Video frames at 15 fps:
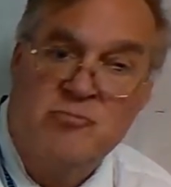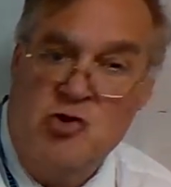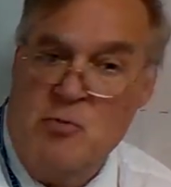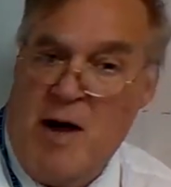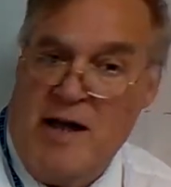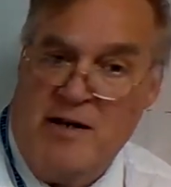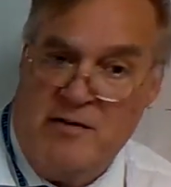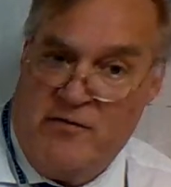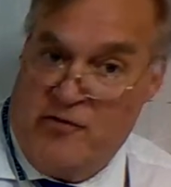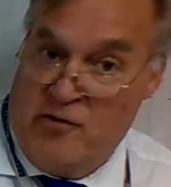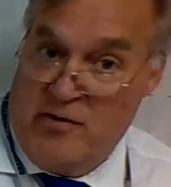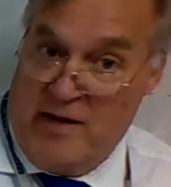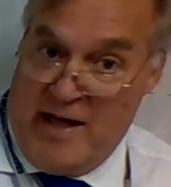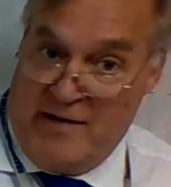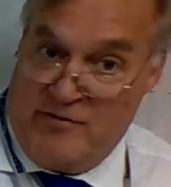You might
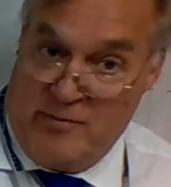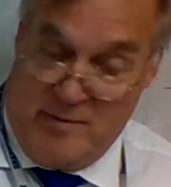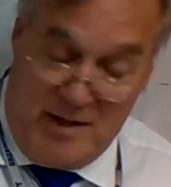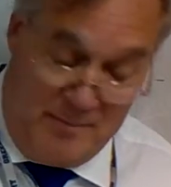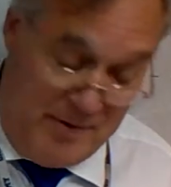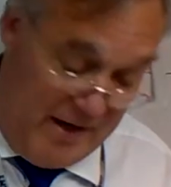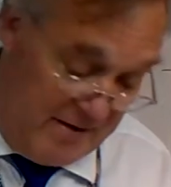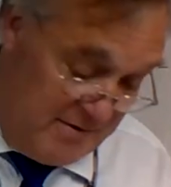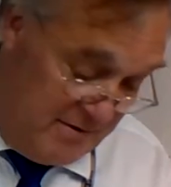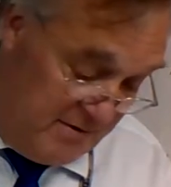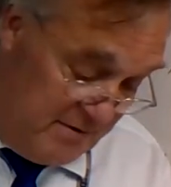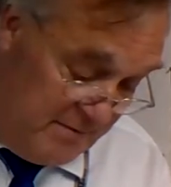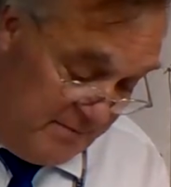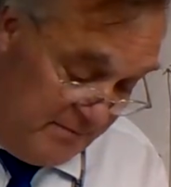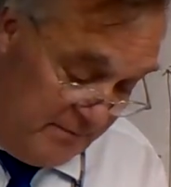infer that from that
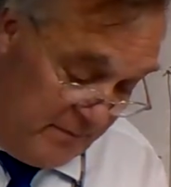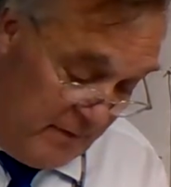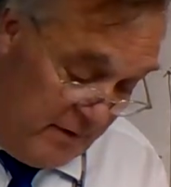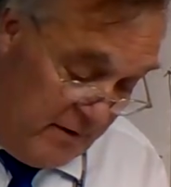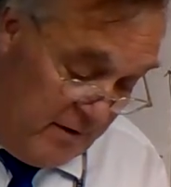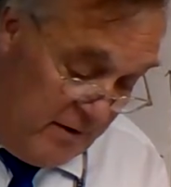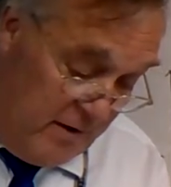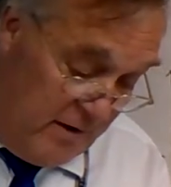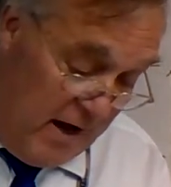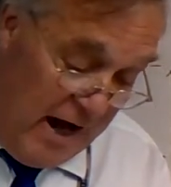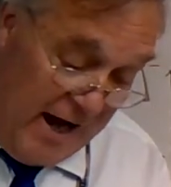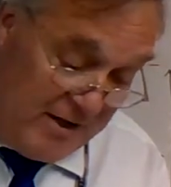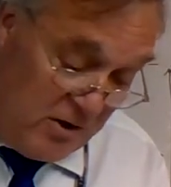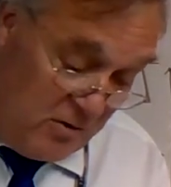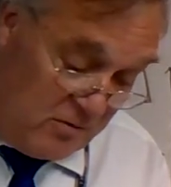passage.
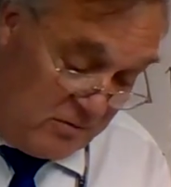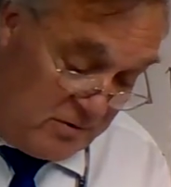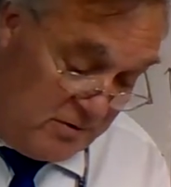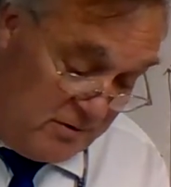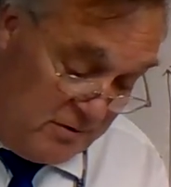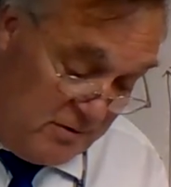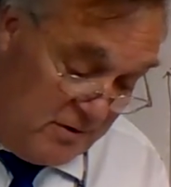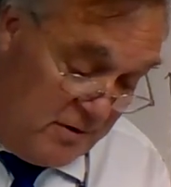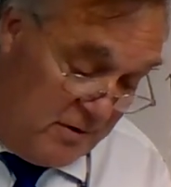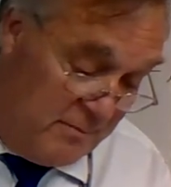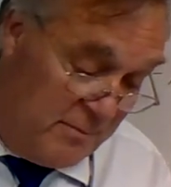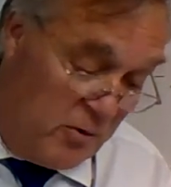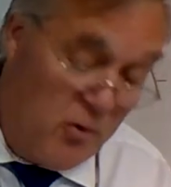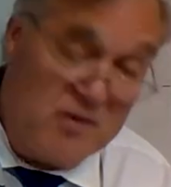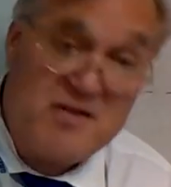I don't.
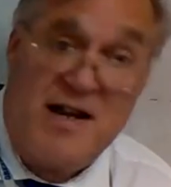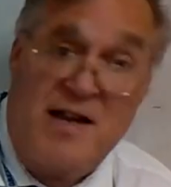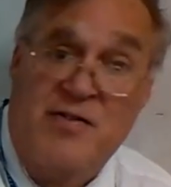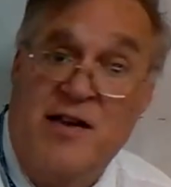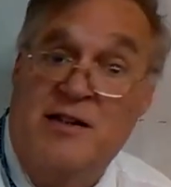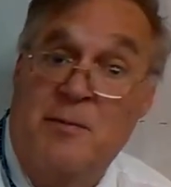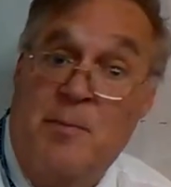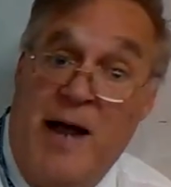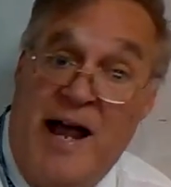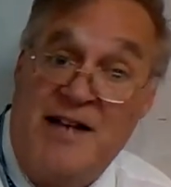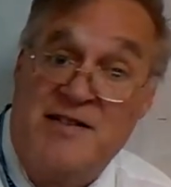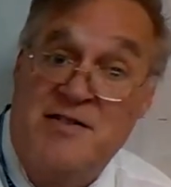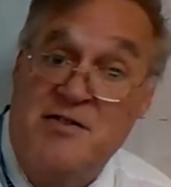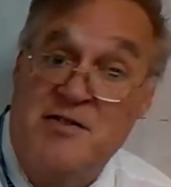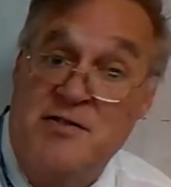Of course, I think the
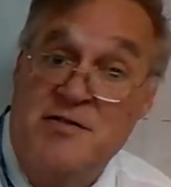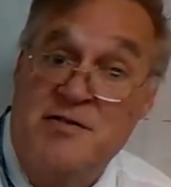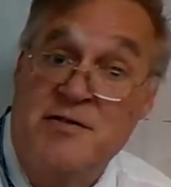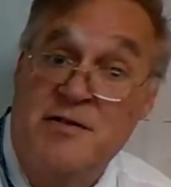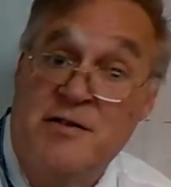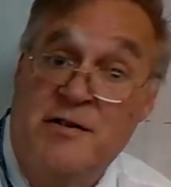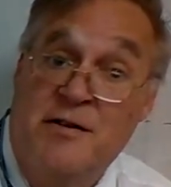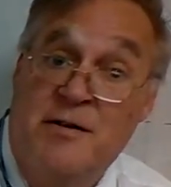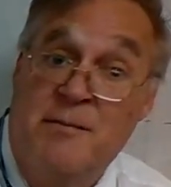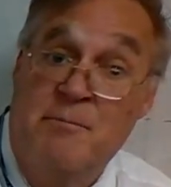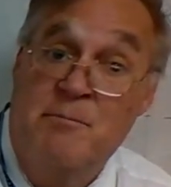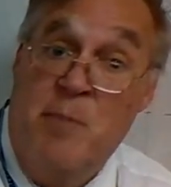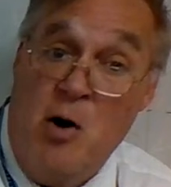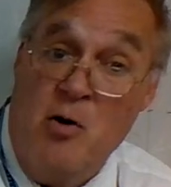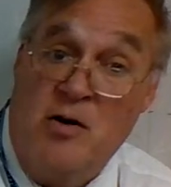passage is
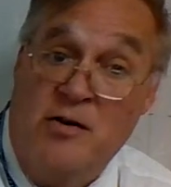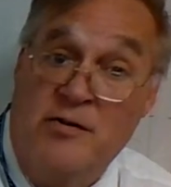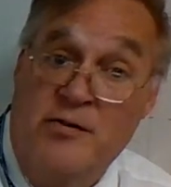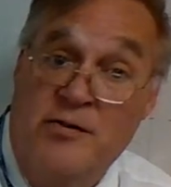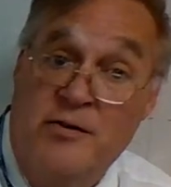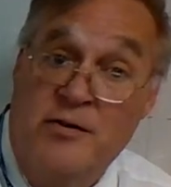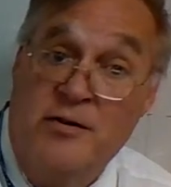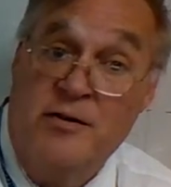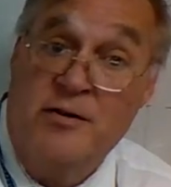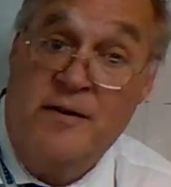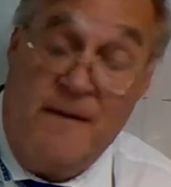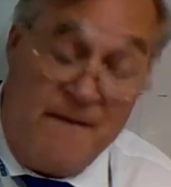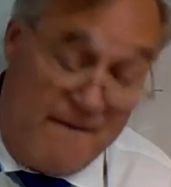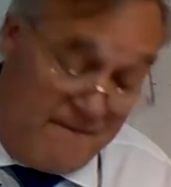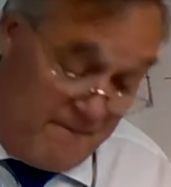bogus
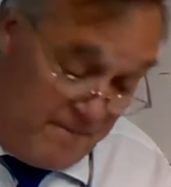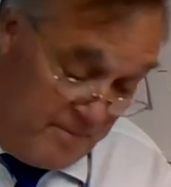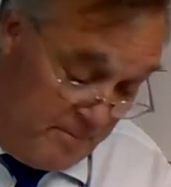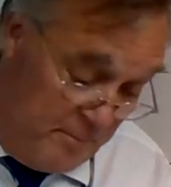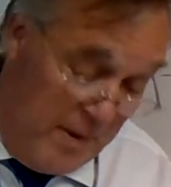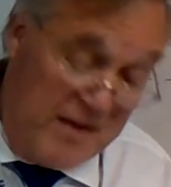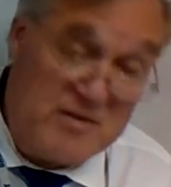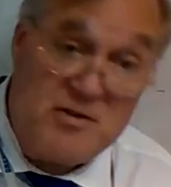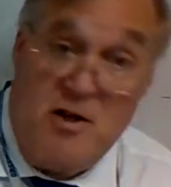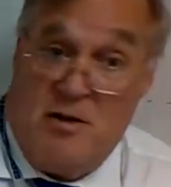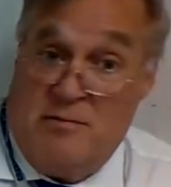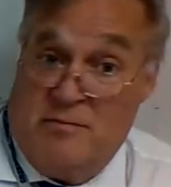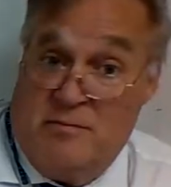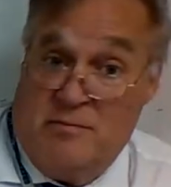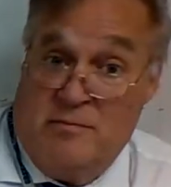based
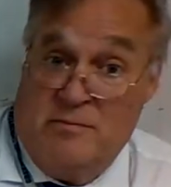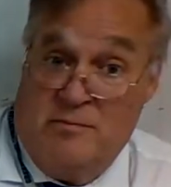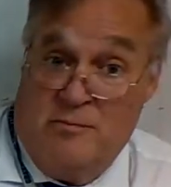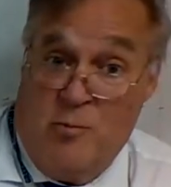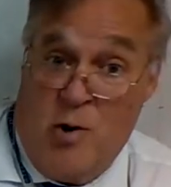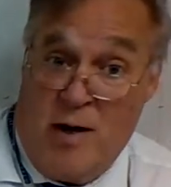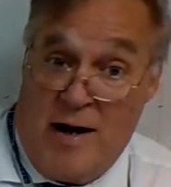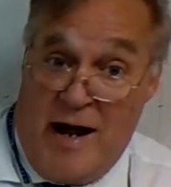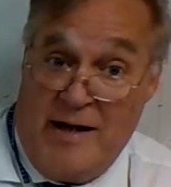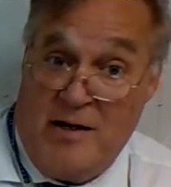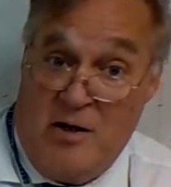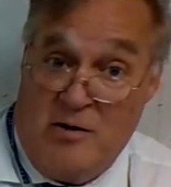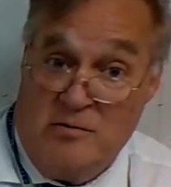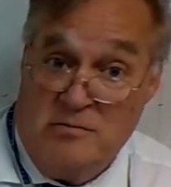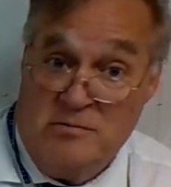on what I
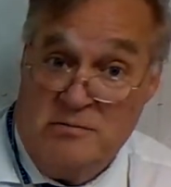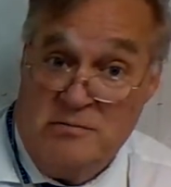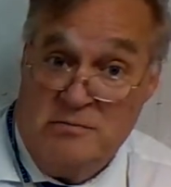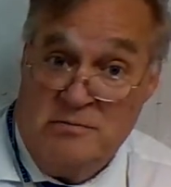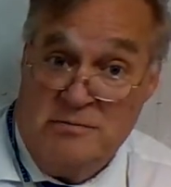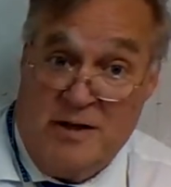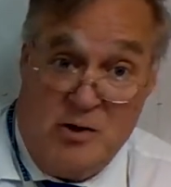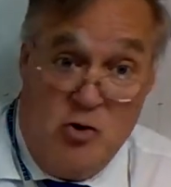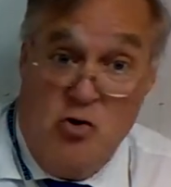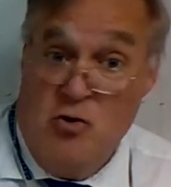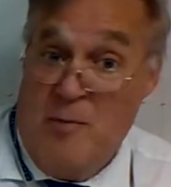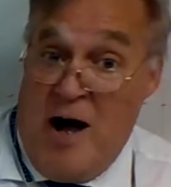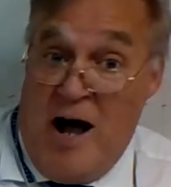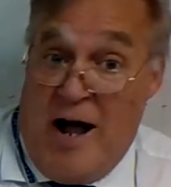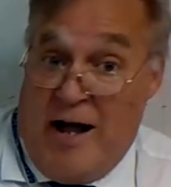know. And who
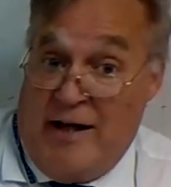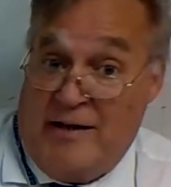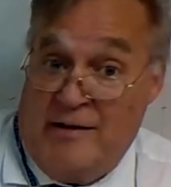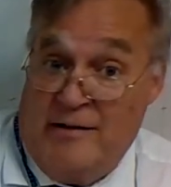am I?